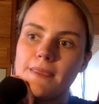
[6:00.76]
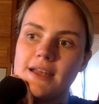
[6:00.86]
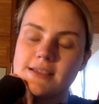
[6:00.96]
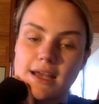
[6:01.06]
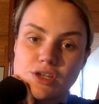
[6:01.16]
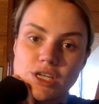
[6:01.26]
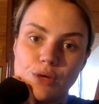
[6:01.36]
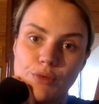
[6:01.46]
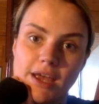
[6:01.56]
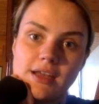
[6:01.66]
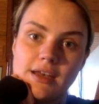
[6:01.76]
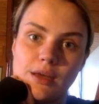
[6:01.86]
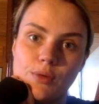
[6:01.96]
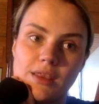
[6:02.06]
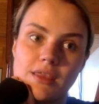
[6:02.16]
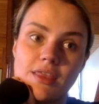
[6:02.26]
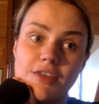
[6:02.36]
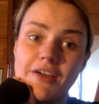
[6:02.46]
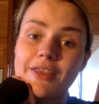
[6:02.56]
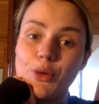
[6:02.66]
is actually a reckoning with the
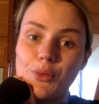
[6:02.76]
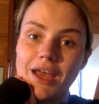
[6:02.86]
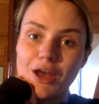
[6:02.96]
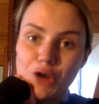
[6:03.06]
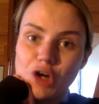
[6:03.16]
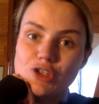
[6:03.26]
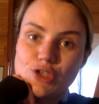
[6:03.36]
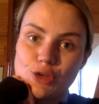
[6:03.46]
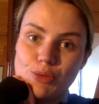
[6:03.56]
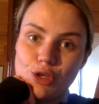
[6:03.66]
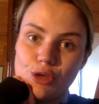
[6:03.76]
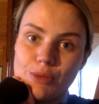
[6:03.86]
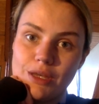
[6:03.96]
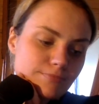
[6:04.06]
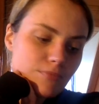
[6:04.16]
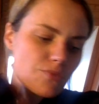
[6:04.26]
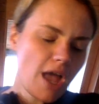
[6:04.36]
fact that we are not superhuman.